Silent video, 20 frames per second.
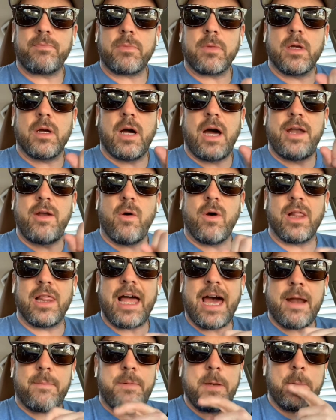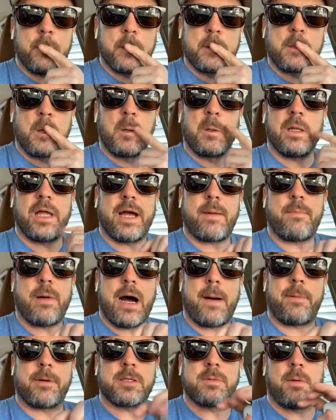I know a lot of people don't like
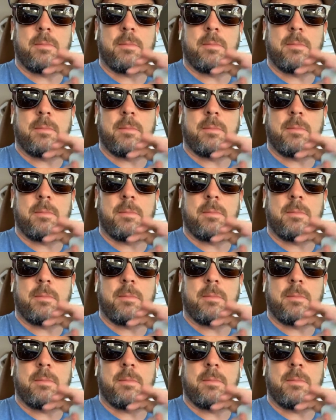pop-ups,